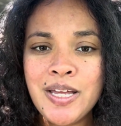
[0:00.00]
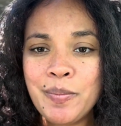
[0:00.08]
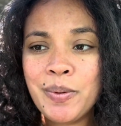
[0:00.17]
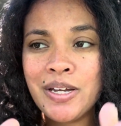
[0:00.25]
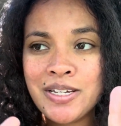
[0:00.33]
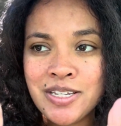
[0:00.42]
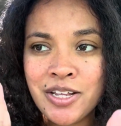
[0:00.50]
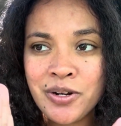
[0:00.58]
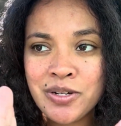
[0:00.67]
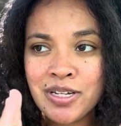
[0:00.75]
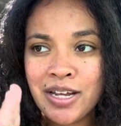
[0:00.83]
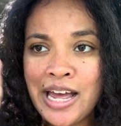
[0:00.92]
Because there
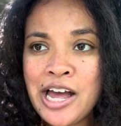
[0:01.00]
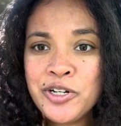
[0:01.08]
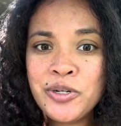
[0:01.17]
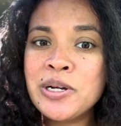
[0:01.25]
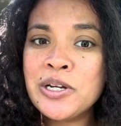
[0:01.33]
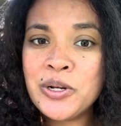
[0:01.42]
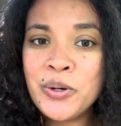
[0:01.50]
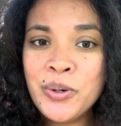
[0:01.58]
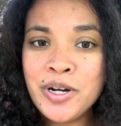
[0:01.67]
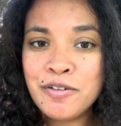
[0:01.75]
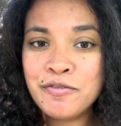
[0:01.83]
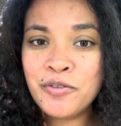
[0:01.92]
is a
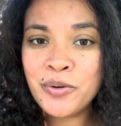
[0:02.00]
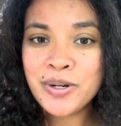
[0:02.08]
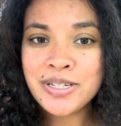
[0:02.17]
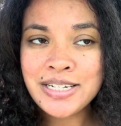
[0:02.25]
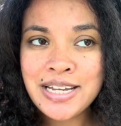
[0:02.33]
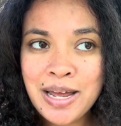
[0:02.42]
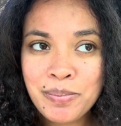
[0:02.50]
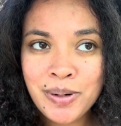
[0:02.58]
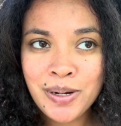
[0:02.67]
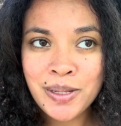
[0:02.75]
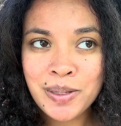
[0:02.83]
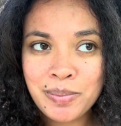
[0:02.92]
counterintuitive force that's happening
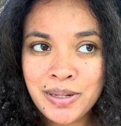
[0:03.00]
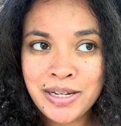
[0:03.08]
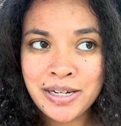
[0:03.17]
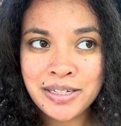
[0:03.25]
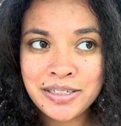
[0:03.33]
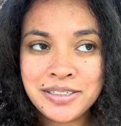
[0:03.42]
on the planet